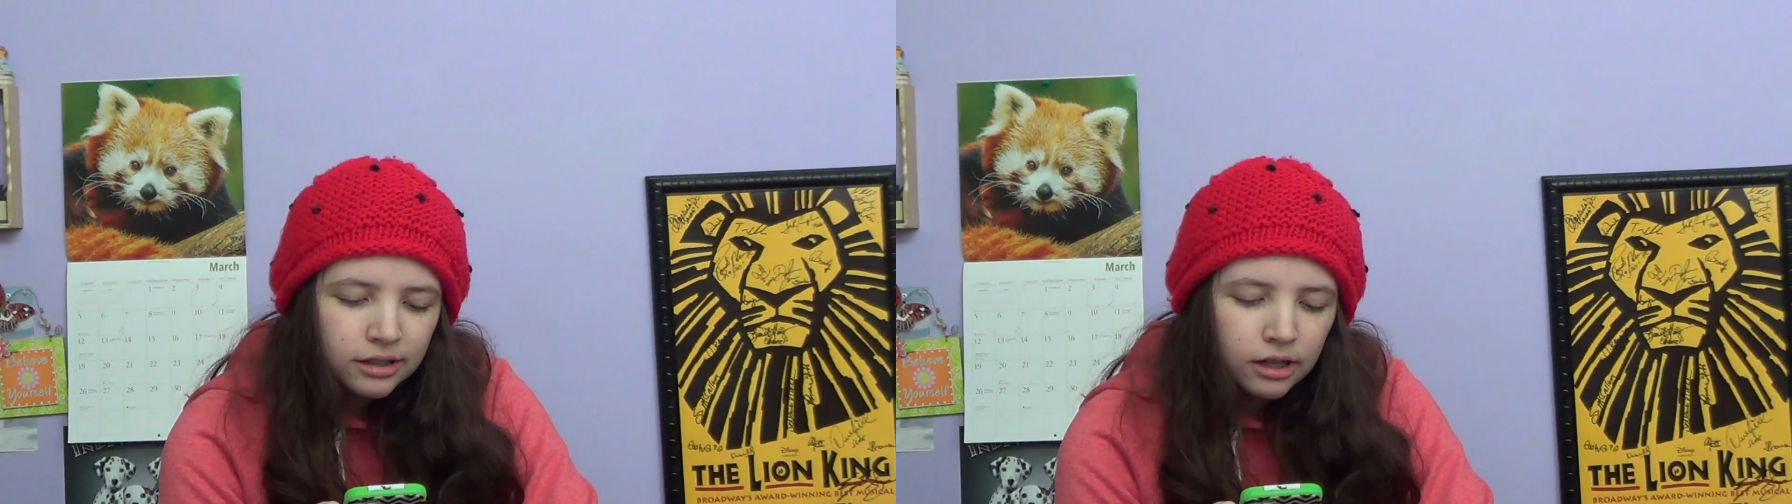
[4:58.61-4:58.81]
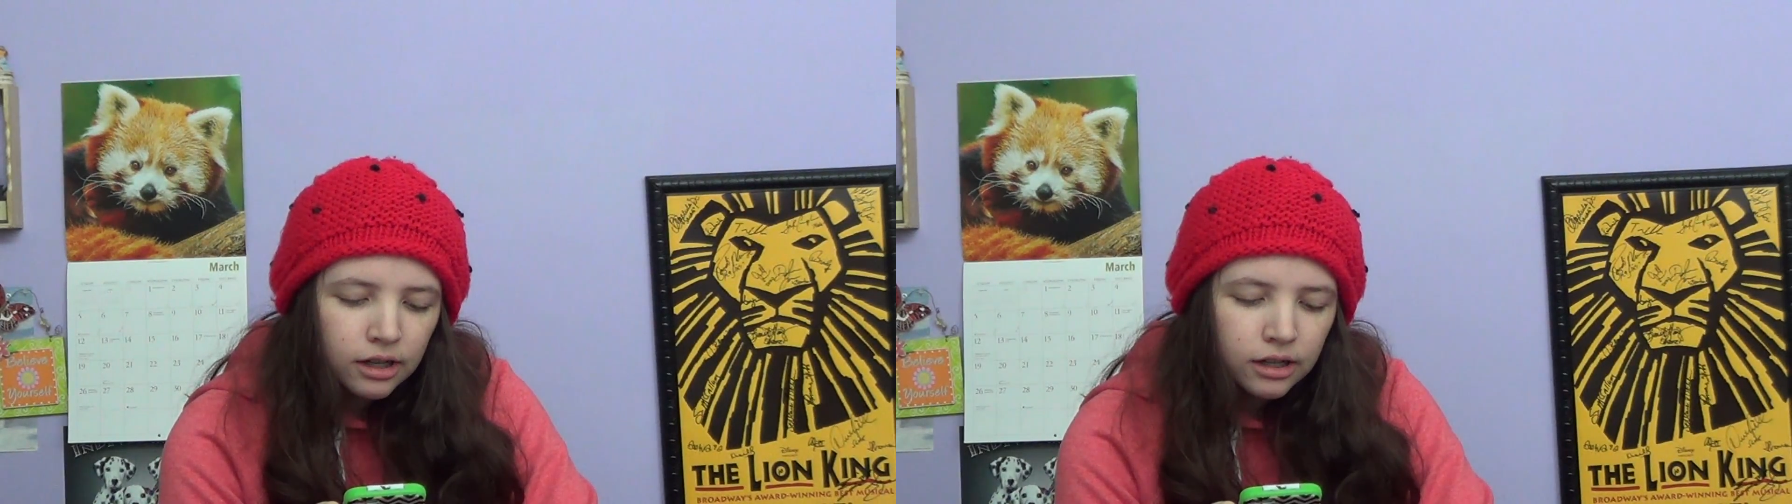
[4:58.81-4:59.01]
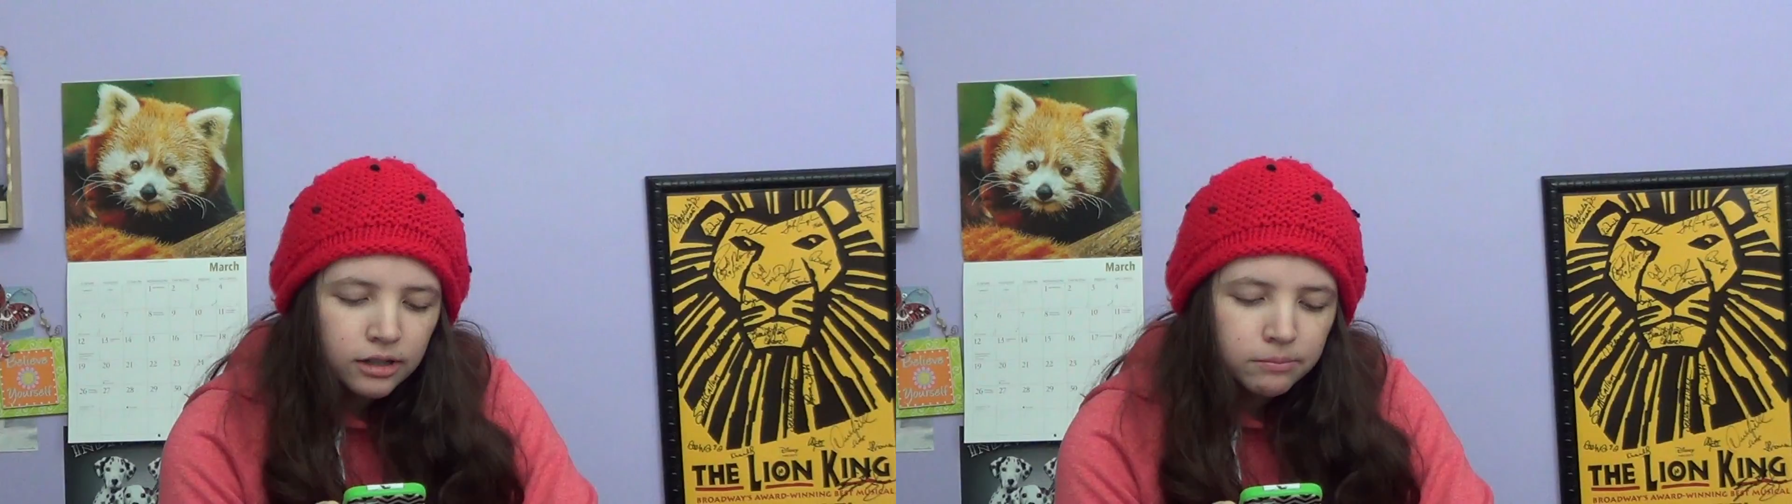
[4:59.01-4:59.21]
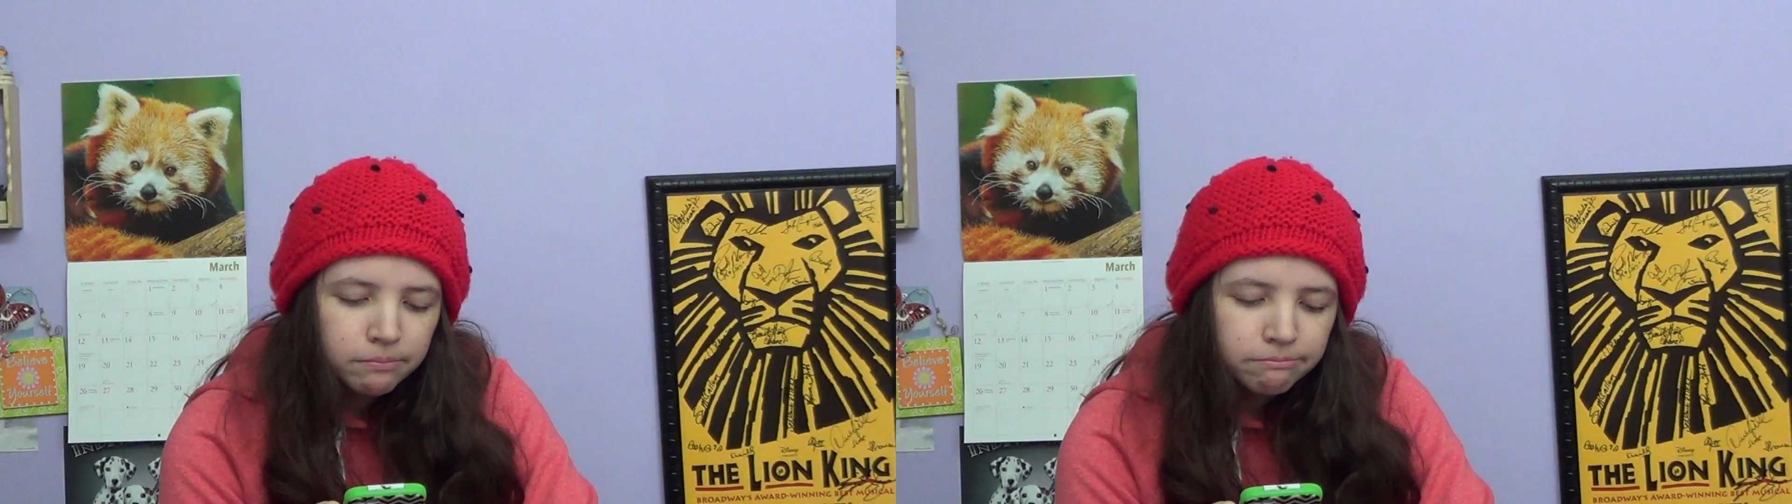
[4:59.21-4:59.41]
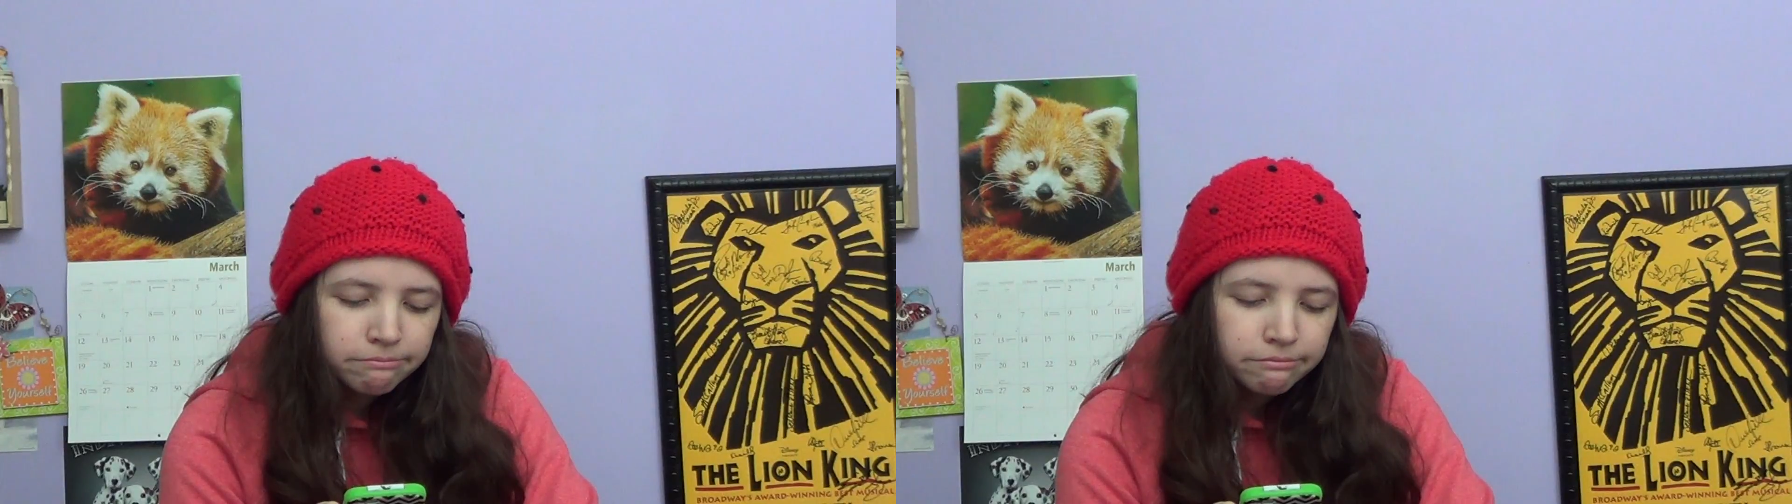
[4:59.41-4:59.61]
Uh,
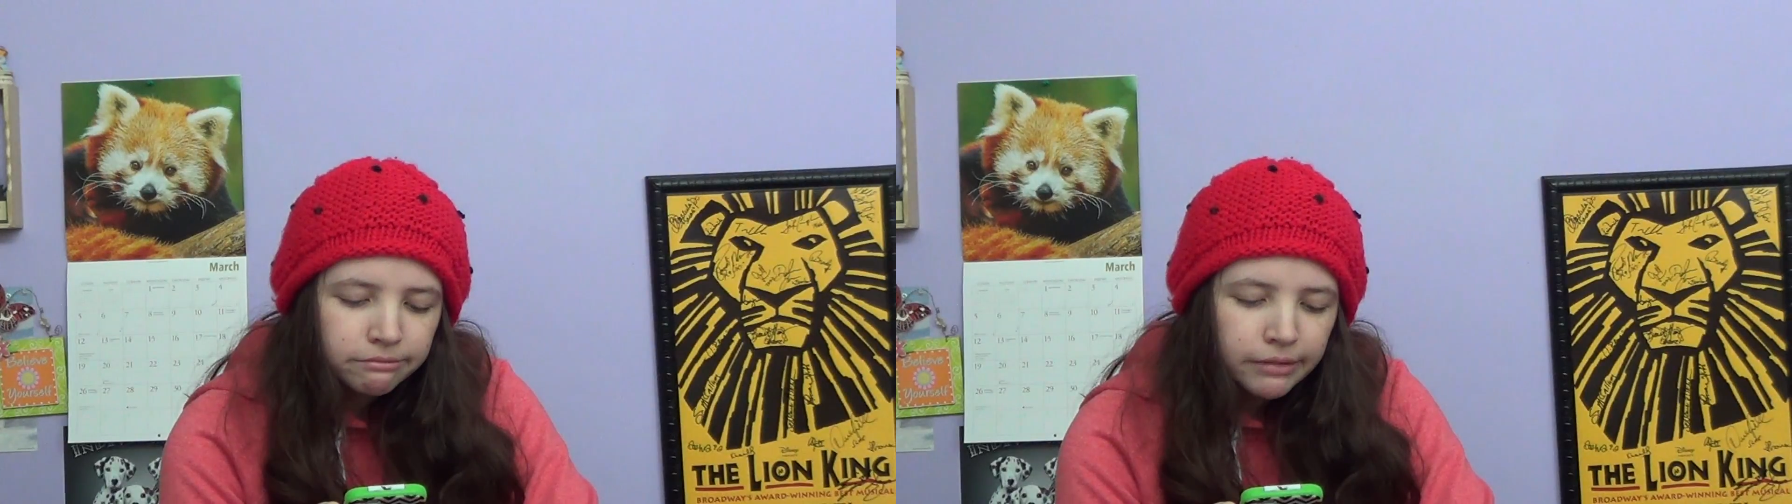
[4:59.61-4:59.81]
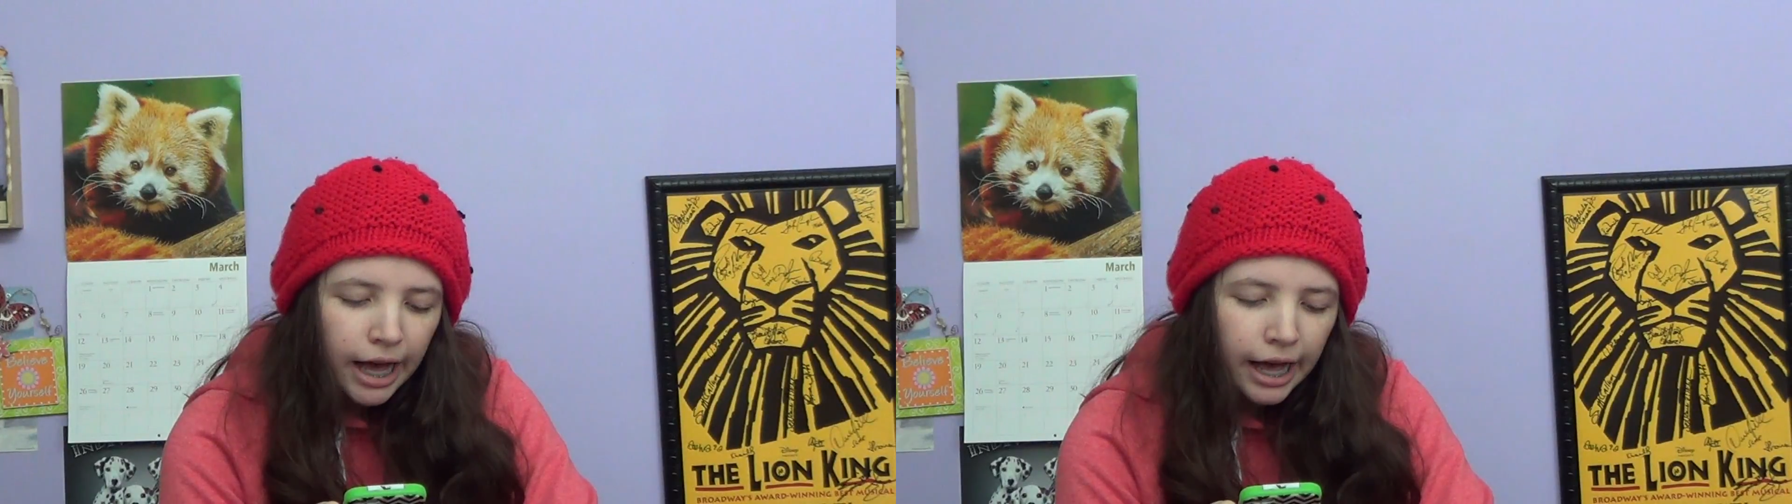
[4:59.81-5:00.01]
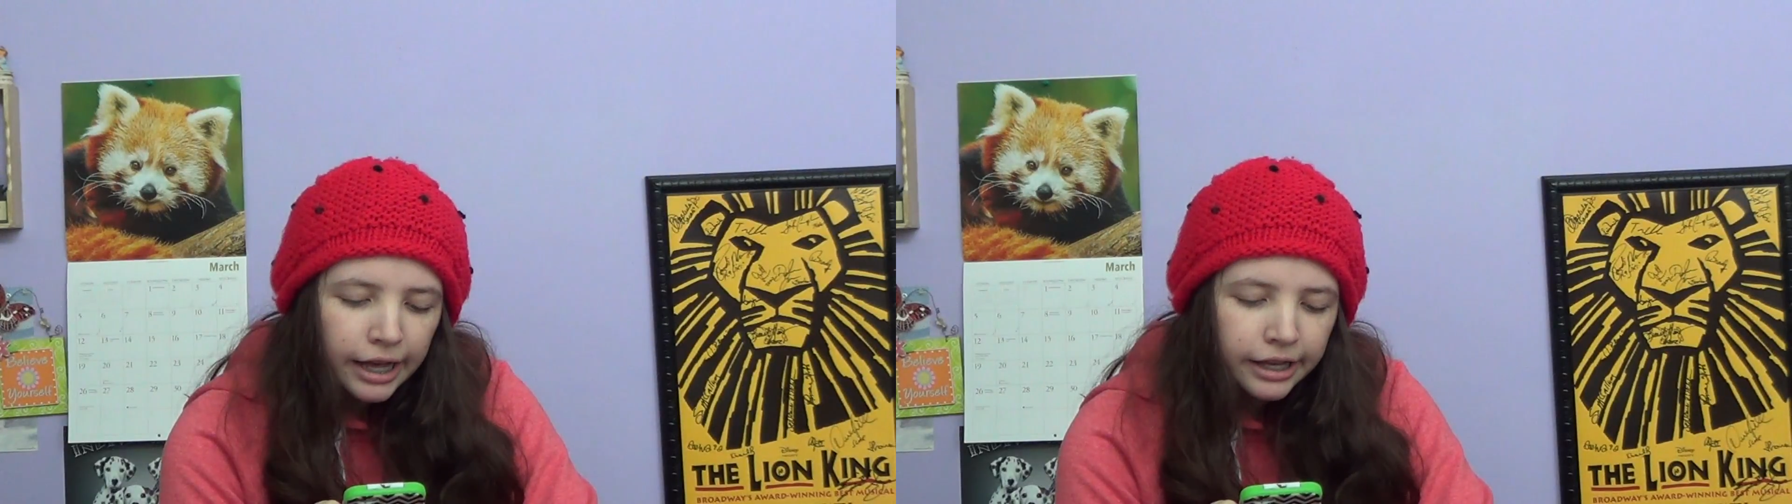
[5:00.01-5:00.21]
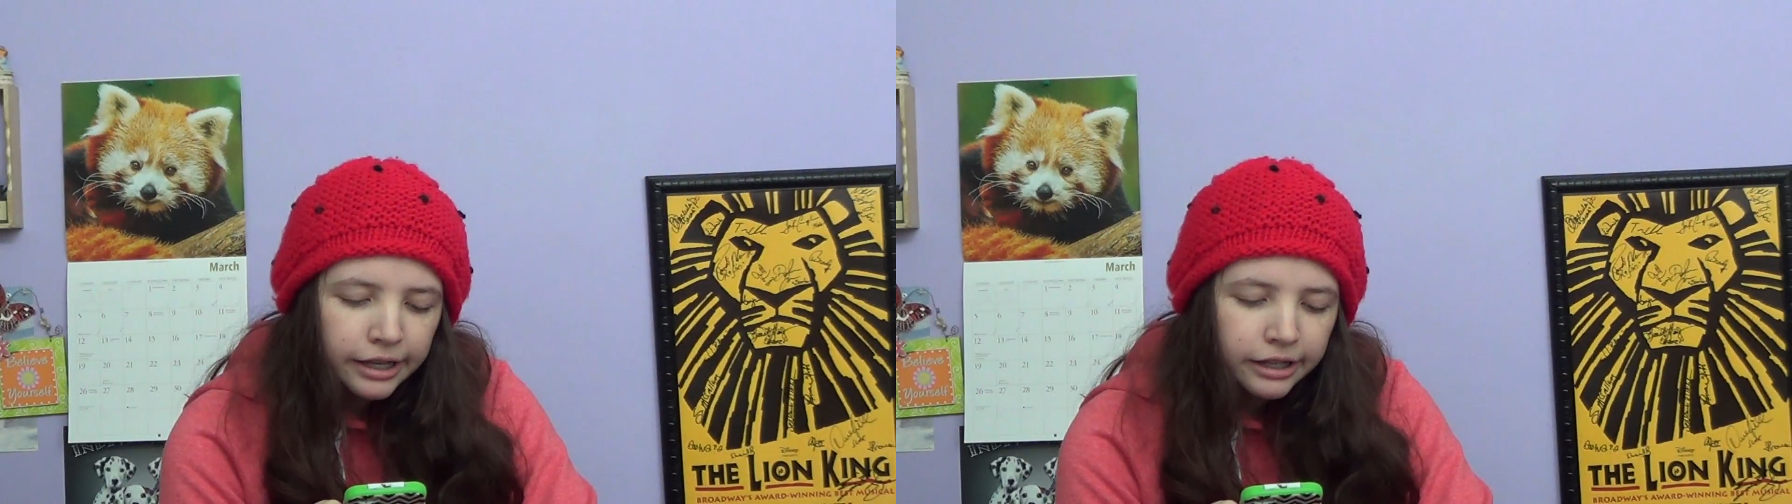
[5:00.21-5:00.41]
hi.